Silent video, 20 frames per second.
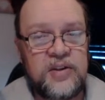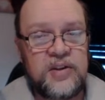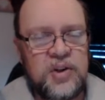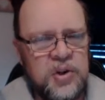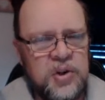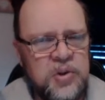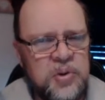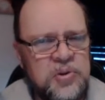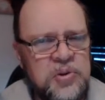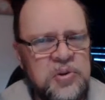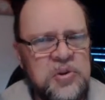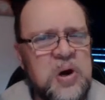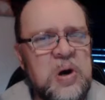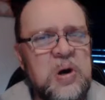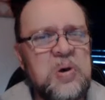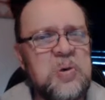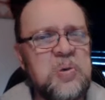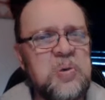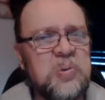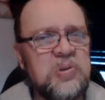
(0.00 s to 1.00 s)
who
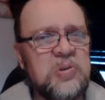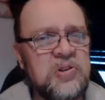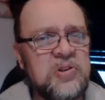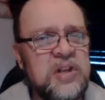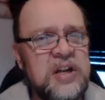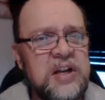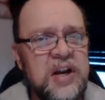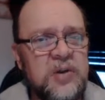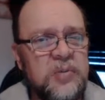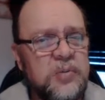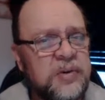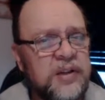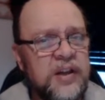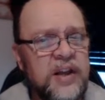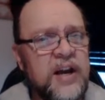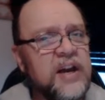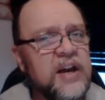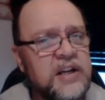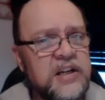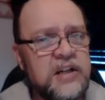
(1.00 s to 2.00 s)
knows they are
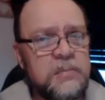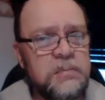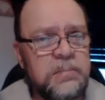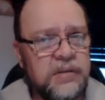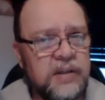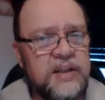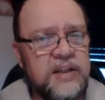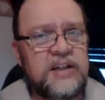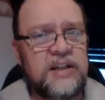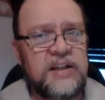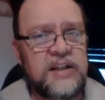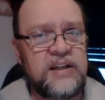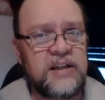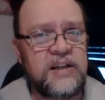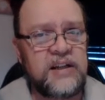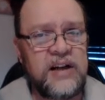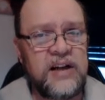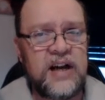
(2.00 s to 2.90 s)
relying completely